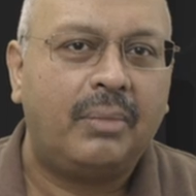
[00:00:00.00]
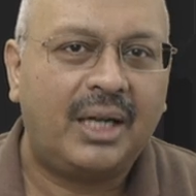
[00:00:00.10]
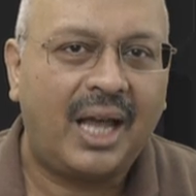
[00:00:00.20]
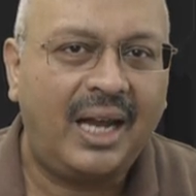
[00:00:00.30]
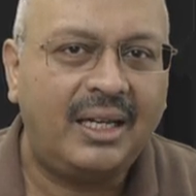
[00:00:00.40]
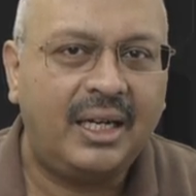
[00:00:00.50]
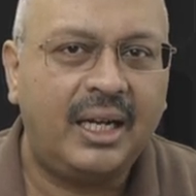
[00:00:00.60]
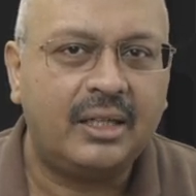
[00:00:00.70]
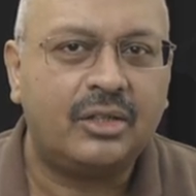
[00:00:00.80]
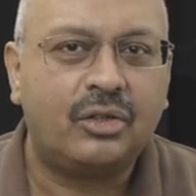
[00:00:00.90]
but add
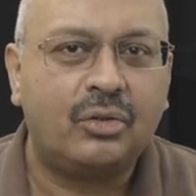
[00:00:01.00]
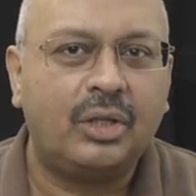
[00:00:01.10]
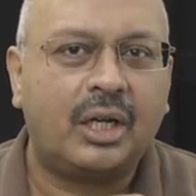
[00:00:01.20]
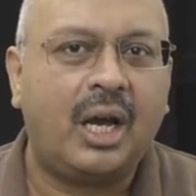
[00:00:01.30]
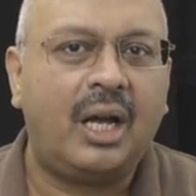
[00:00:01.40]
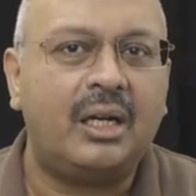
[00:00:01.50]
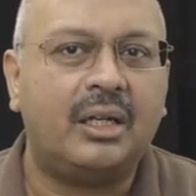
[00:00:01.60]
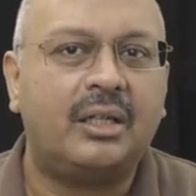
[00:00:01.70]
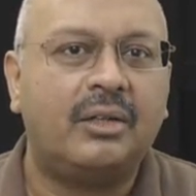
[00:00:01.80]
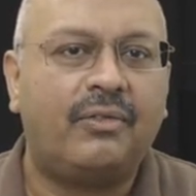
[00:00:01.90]
days to the
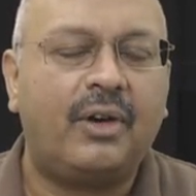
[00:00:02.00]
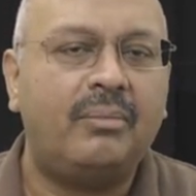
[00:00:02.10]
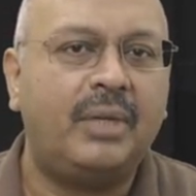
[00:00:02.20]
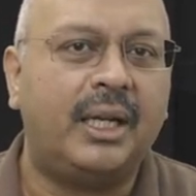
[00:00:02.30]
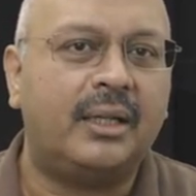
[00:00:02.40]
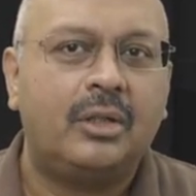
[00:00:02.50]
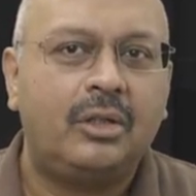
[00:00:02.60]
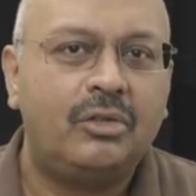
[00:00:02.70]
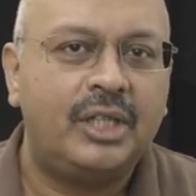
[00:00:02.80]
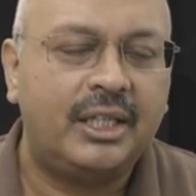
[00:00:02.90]
current from date
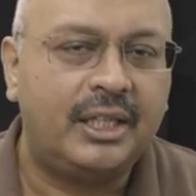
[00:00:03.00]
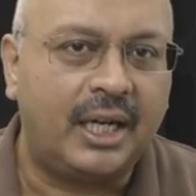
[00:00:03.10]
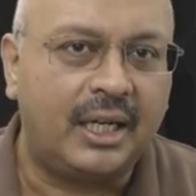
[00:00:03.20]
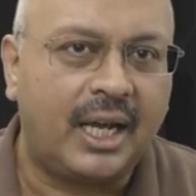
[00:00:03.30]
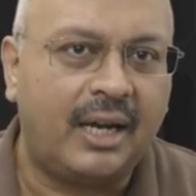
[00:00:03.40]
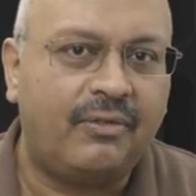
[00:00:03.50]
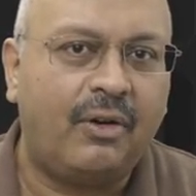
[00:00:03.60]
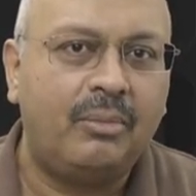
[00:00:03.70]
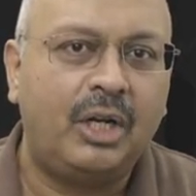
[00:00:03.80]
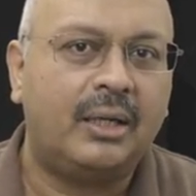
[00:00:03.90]
using the date add
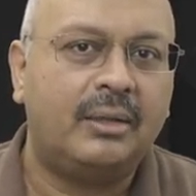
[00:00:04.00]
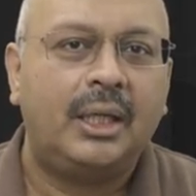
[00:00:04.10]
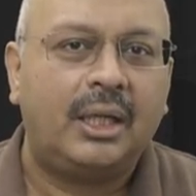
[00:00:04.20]
formula.